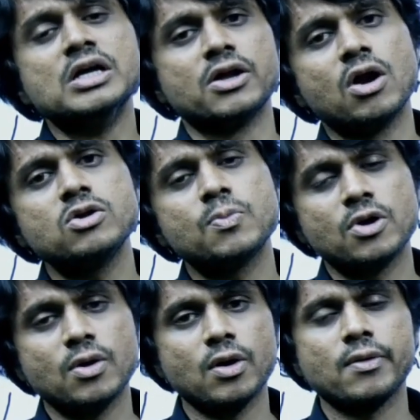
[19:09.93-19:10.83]
In order
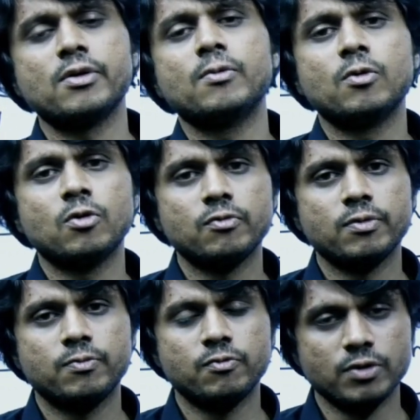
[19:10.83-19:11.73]

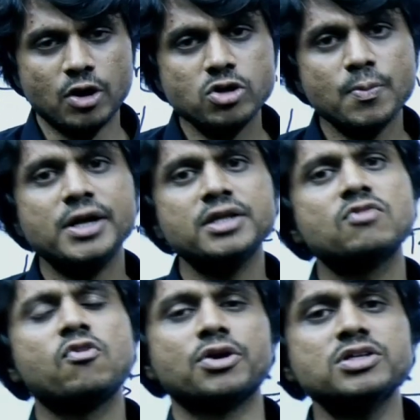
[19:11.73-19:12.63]
to maintain the
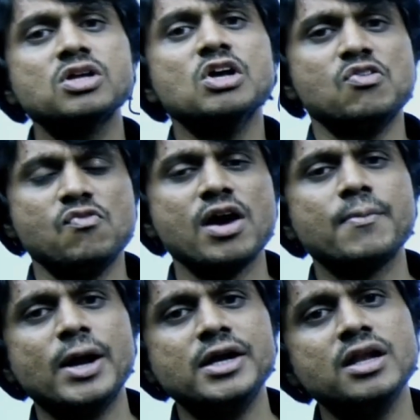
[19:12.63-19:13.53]
forest, we are
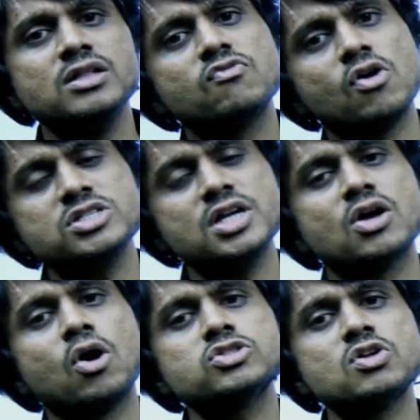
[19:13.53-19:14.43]
maintaining the forest at the
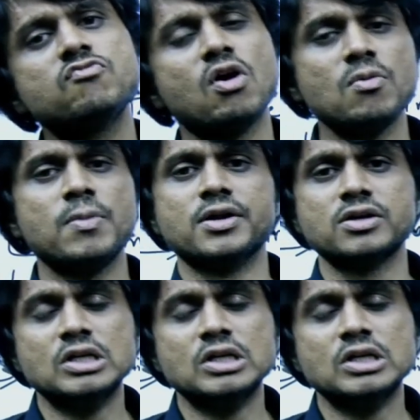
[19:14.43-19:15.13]
cost of development.